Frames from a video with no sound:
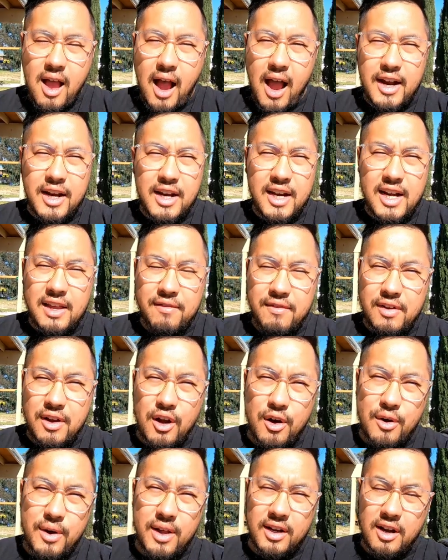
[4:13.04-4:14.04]
I couldn't even
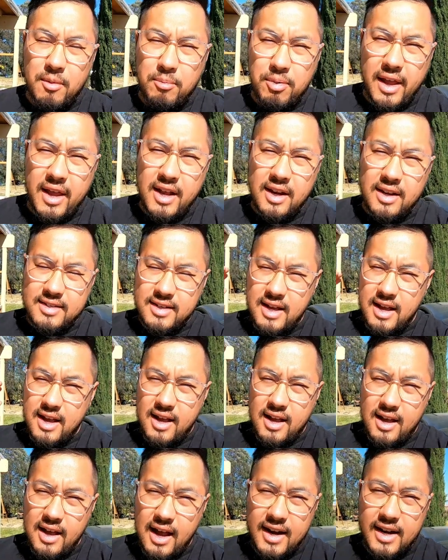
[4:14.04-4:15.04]
go and complain because
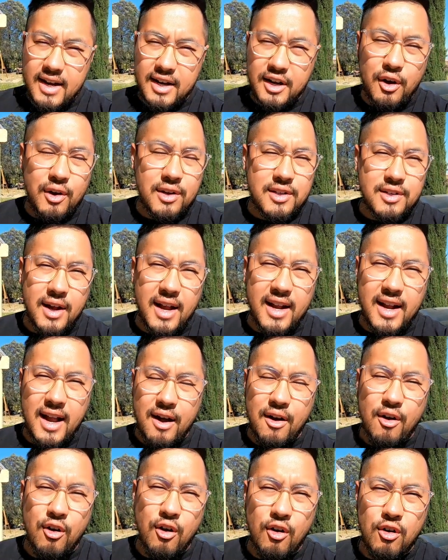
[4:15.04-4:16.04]
I didn't know until I
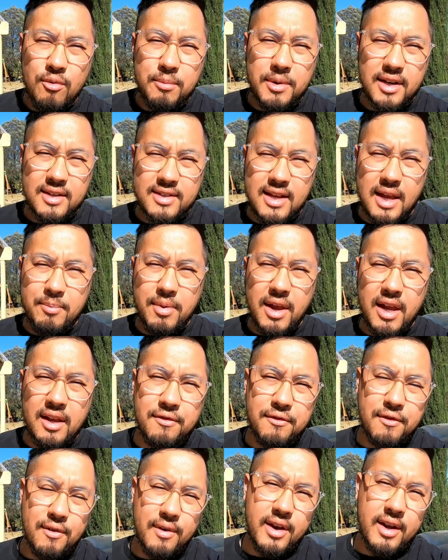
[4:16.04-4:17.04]
got home, because I paid
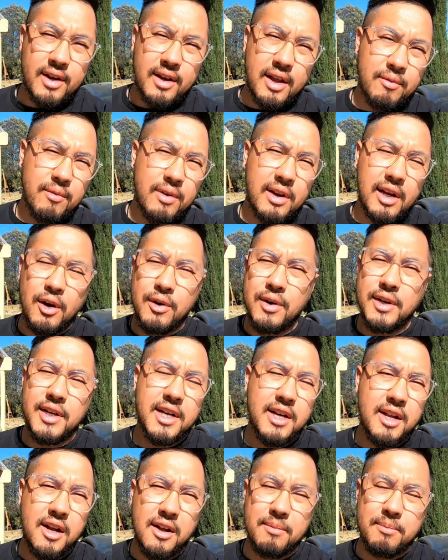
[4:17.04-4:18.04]
for it and we loaded
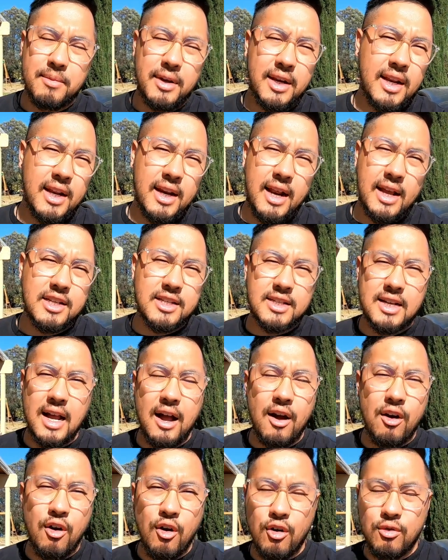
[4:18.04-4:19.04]
it up and then I just
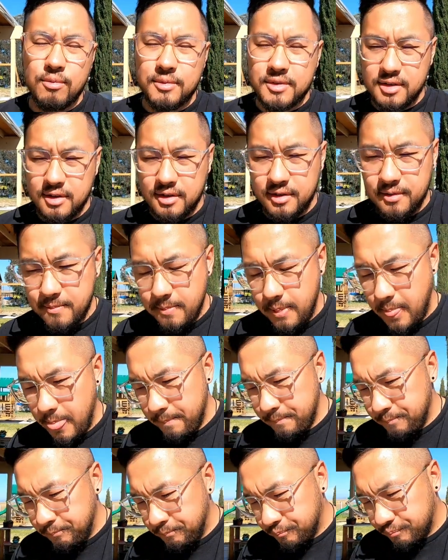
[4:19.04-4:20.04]
got home. So
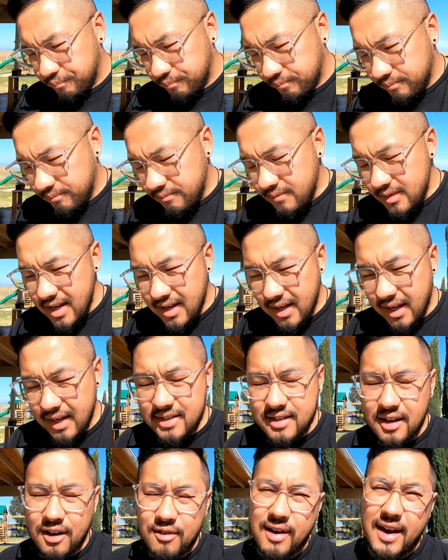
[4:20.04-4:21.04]

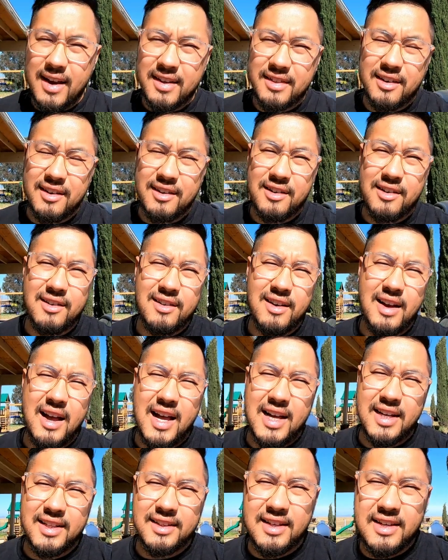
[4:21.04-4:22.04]
it's all right
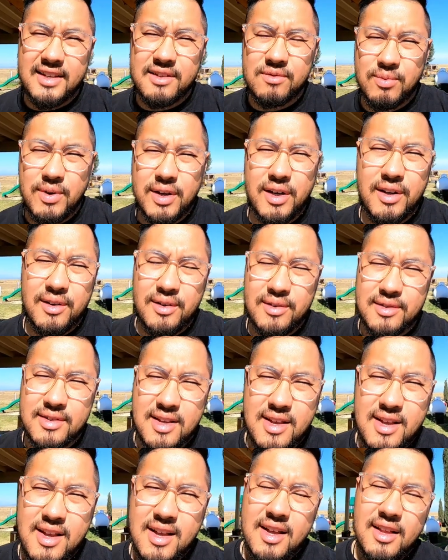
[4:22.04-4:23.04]
though. These wheels,
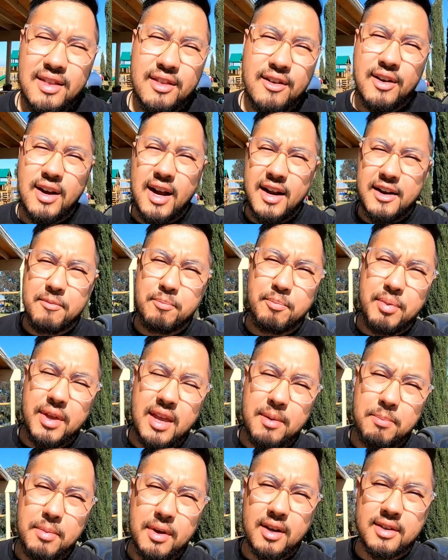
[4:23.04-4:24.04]
they're kind of
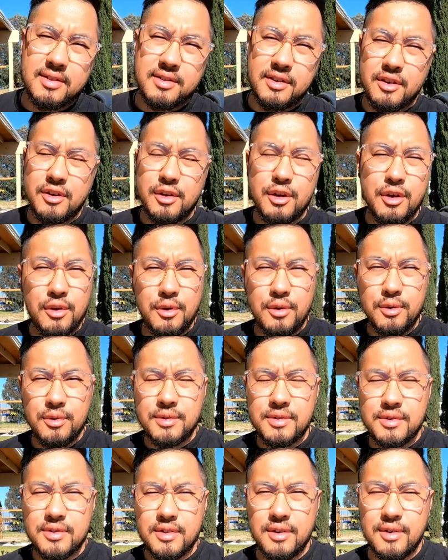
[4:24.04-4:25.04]
beat because they're
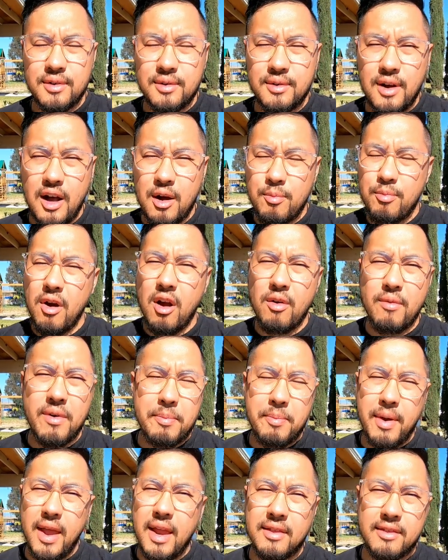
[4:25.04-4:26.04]
used, so I'll probably
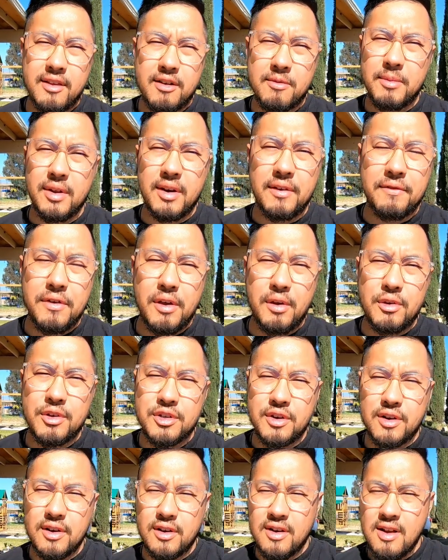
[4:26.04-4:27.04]
repaint them in the
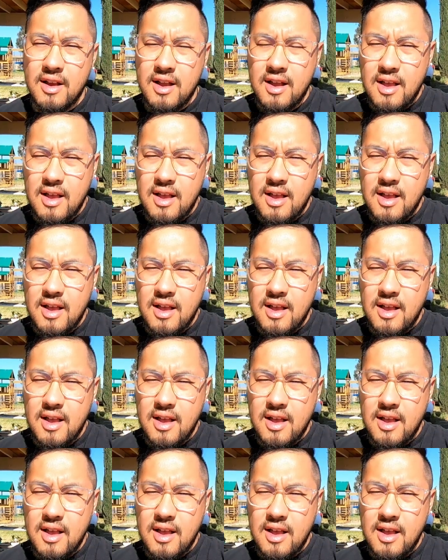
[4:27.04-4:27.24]
future.